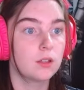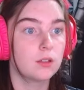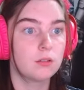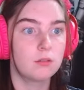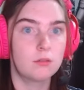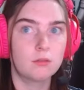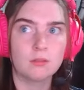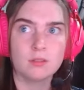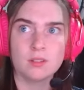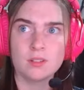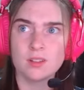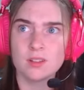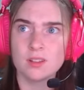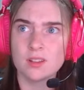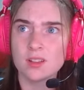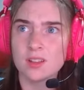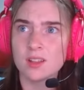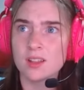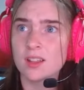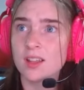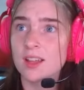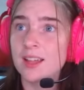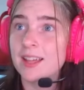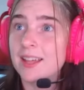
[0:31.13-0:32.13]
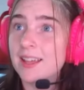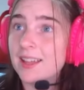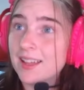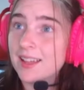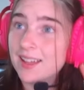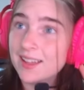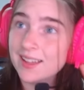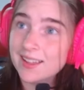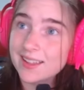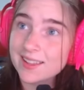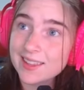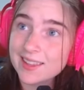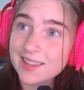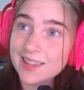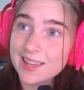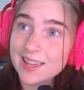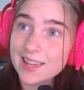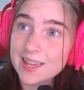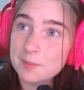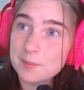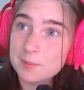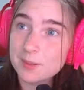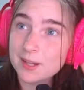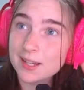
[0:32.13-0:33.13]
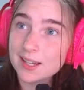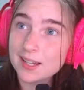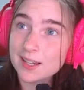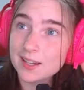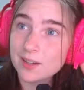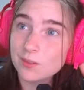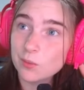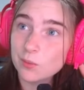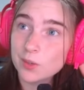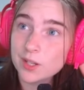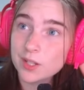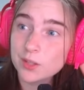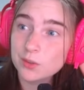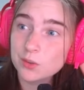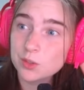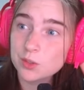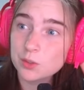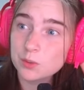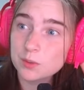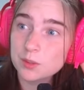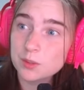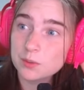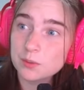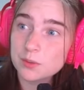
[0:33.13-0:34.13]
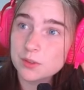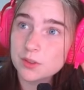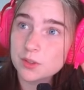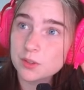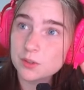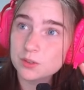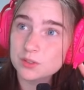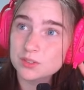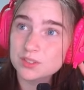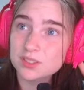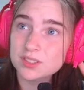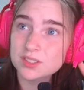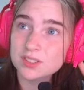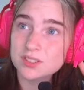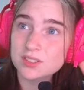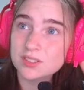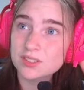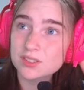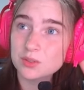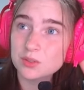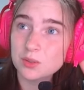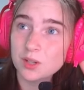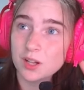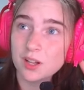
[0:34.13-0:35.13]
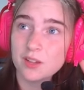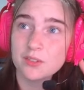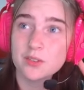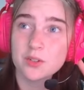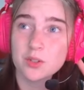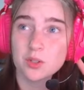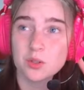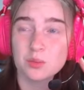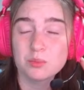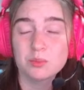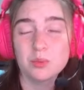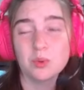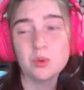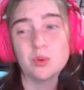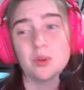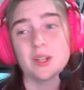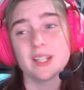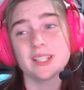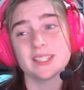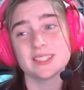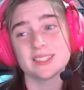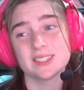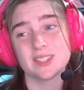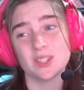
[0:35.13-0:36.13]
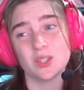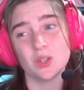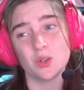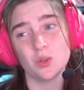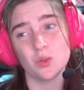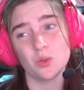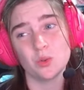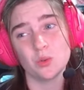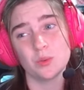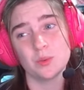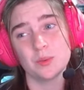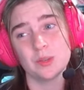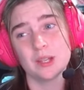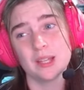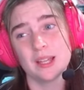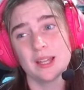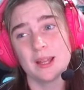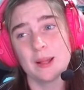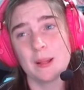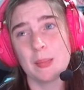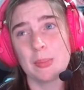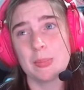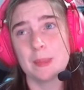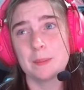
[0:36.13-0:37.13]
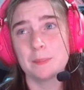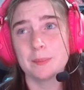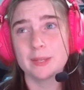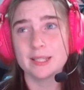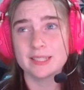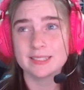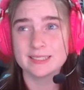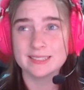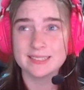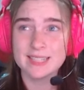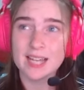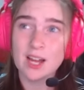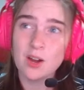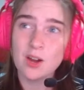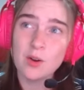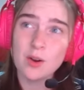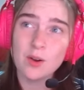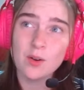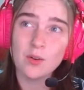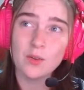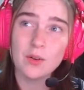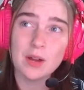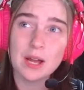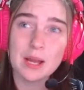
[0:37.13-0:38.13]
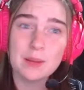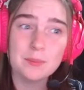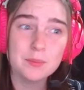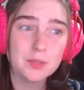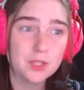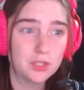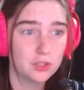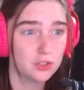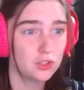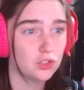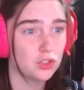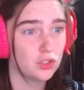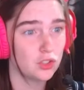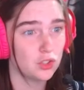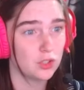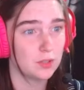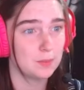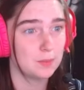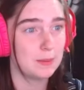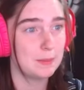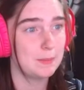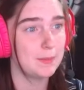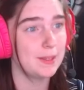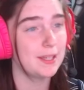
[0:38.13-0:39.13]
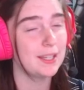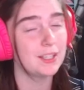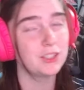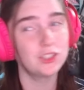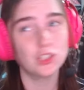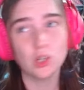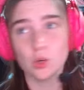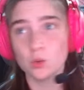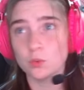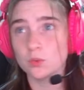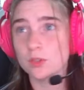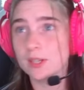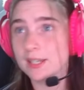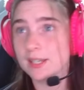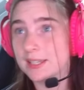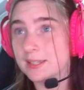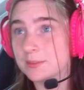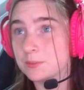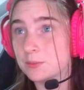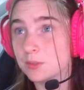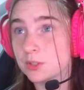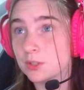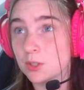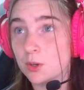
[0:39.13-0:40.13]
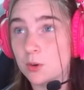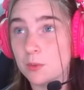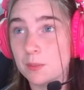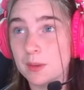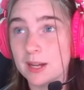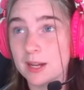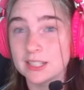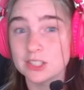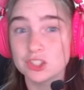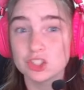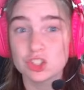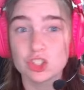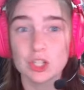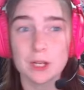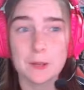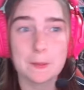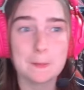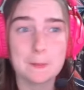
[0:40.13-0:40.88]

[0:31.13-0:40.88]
India. Okay, but what are you doing with those 12 year old boys, though? Because now I'm concerned. Maybe I don't like him so much.